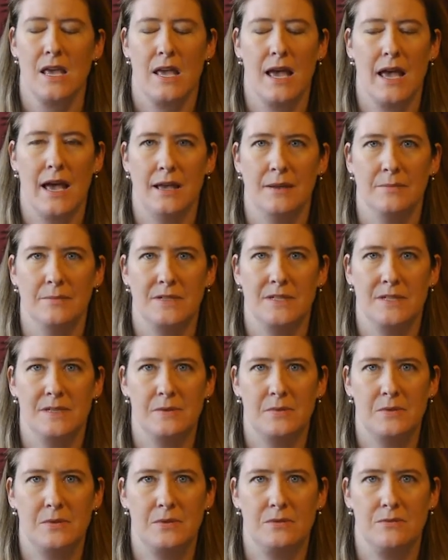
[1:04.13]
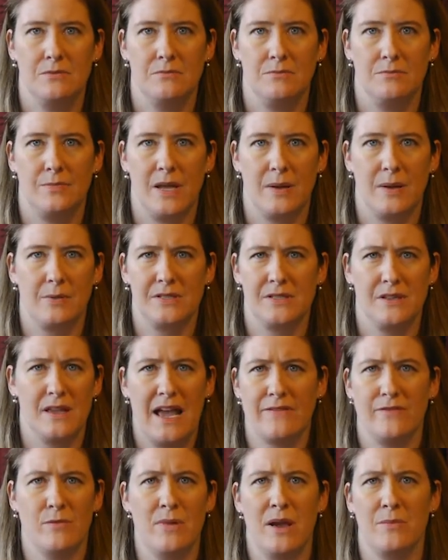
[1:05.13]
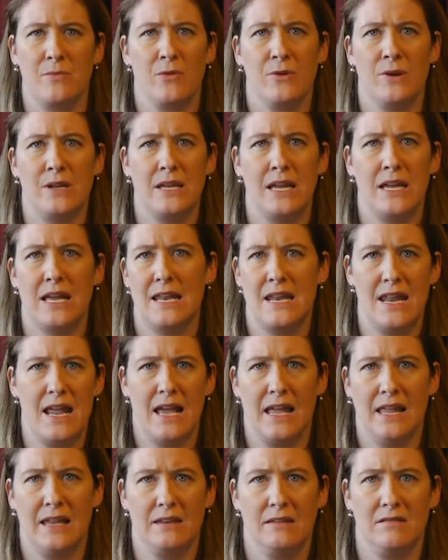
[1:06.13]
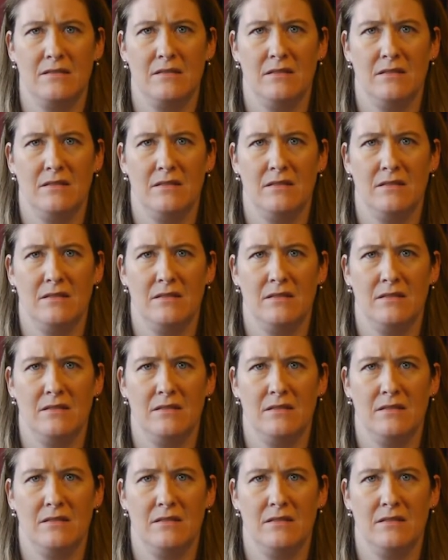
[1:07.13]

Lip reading: to be able to have a memory and not